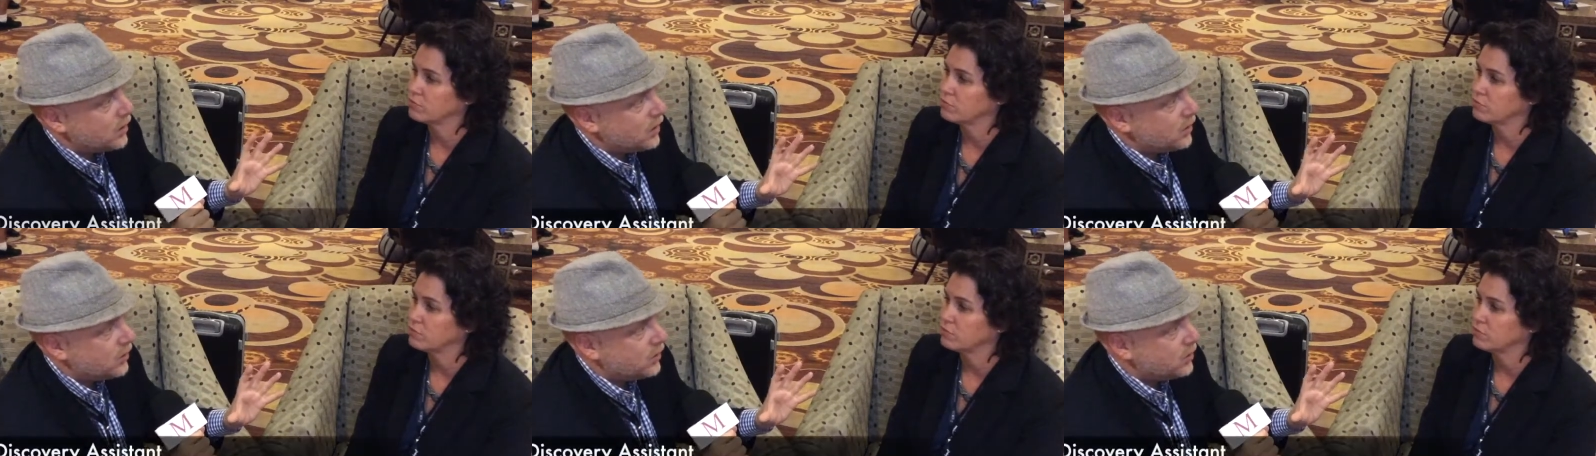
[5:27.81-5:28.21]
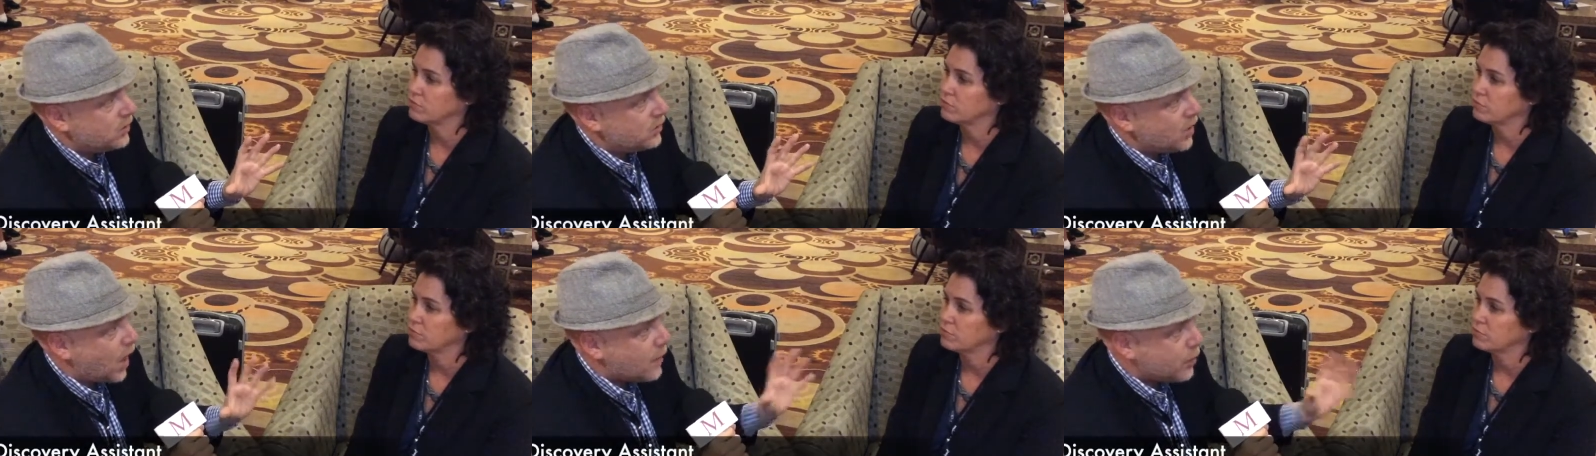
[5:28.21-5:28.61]

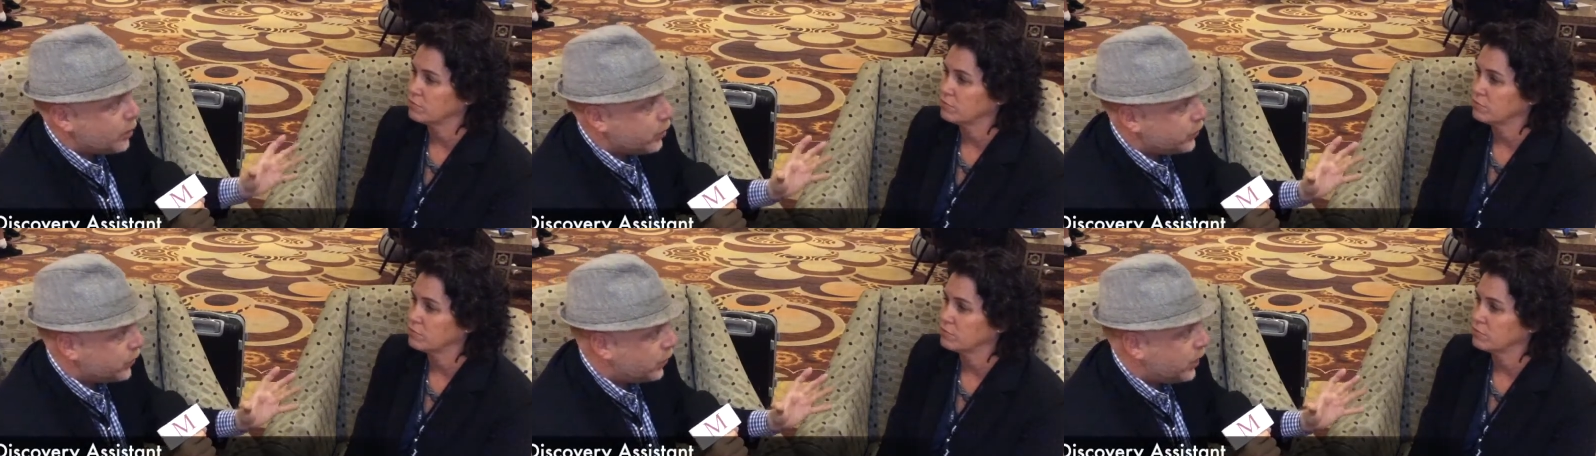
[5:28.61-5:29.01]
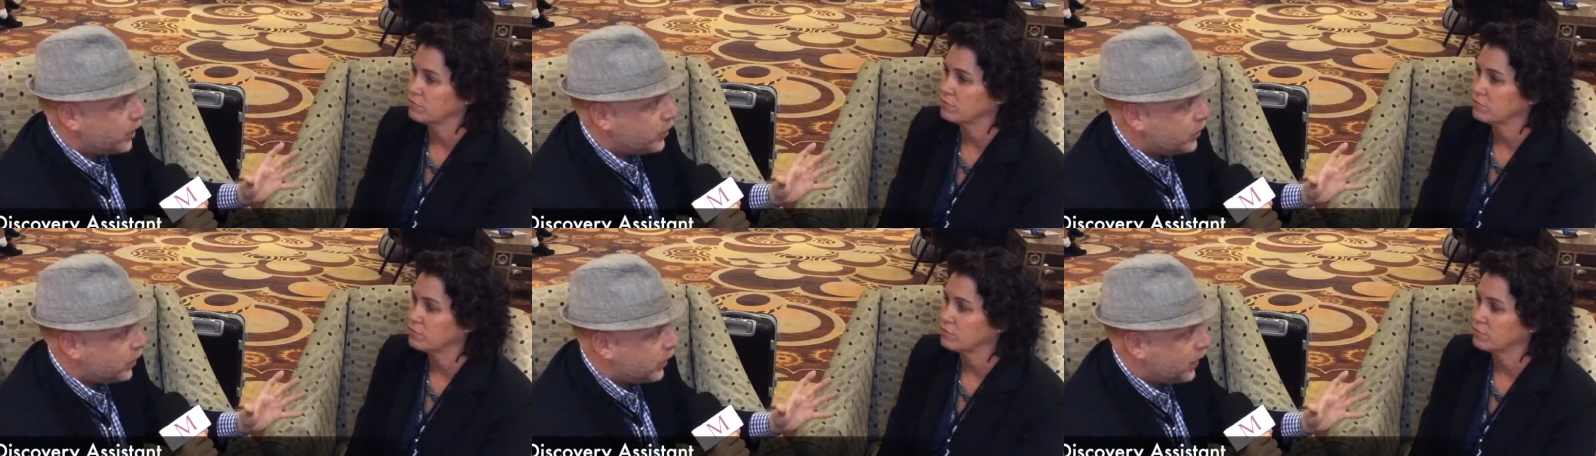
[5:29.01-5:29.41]
Speaker 1: is comparable to what
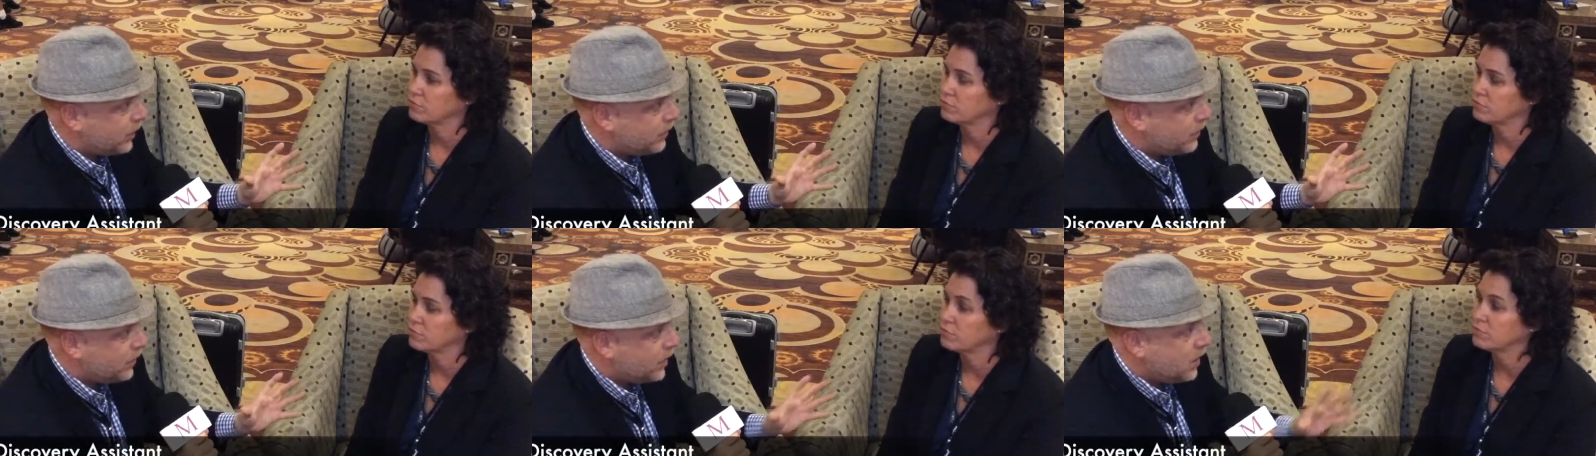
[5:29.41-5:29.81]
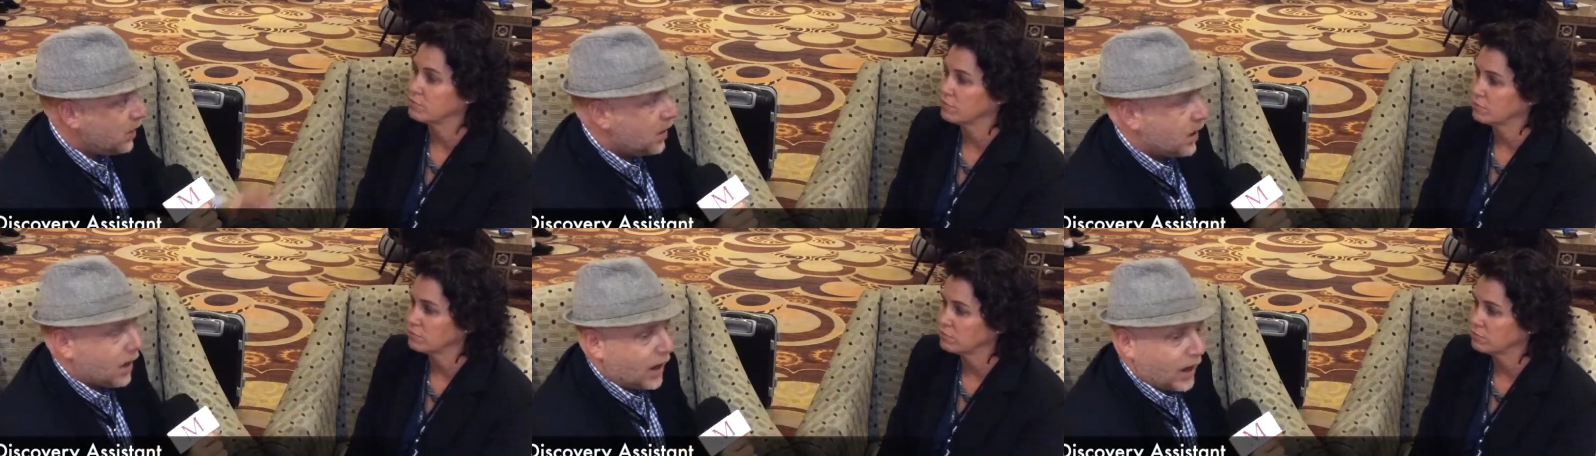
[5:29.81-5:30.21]
you're doing,
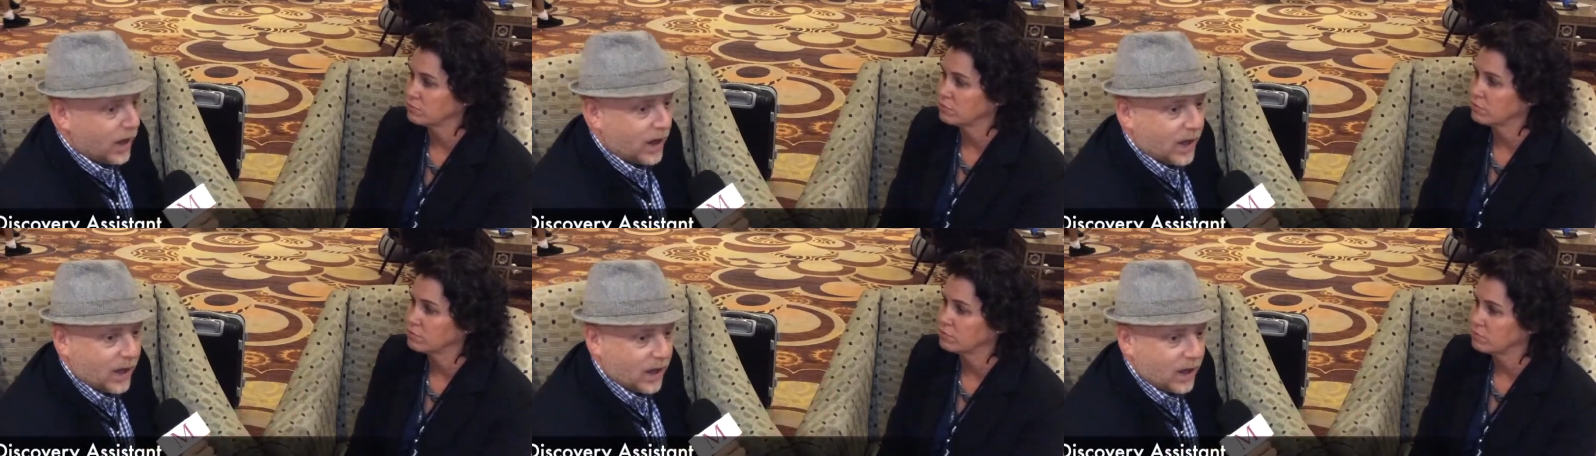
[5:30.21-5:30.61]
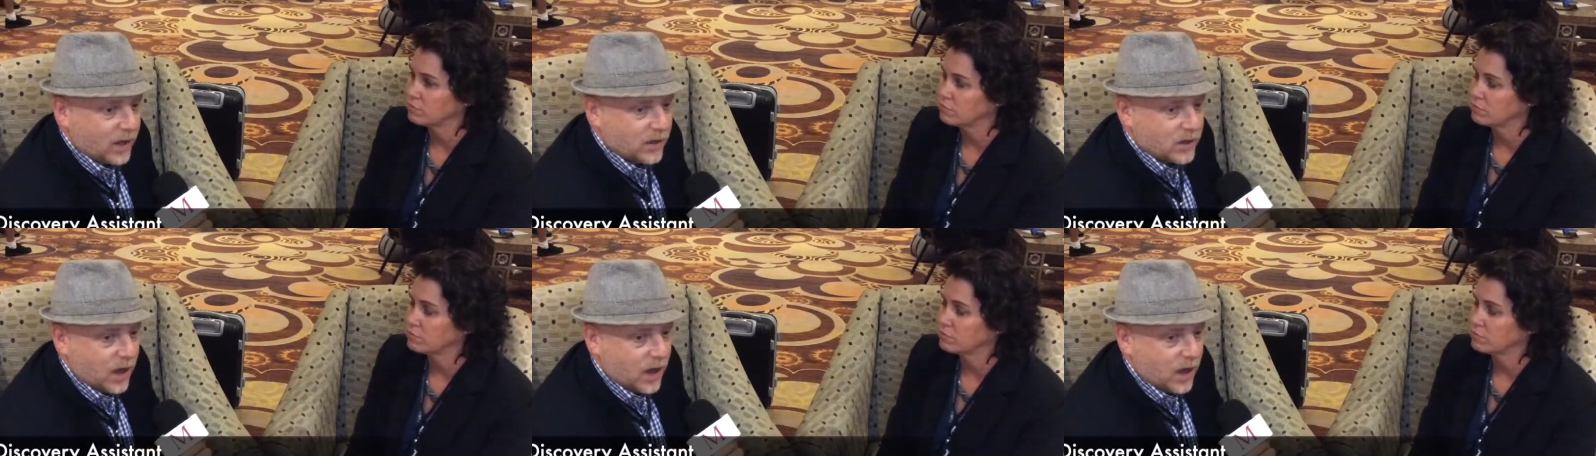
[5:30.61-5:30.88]
uh, and